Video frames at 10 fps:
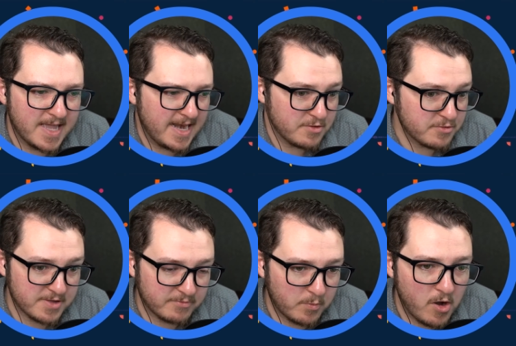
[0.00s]
usually
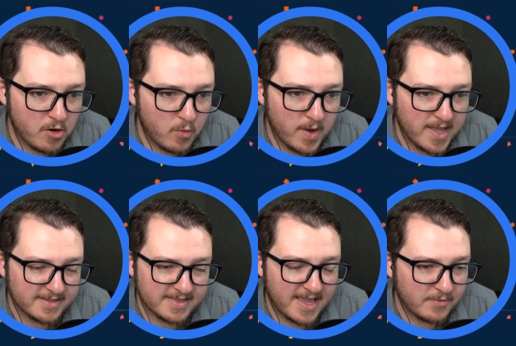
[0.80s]
have to walk away
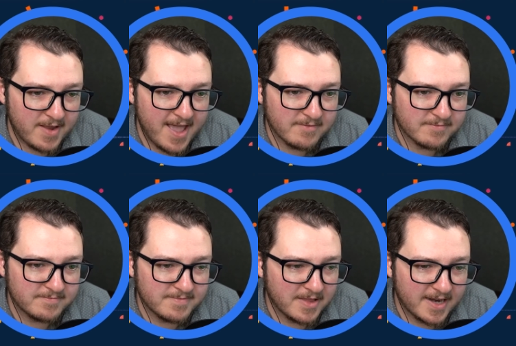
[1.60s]
because I don't have
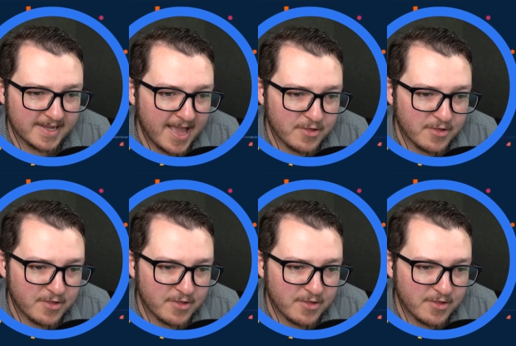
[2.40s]
a lot of cash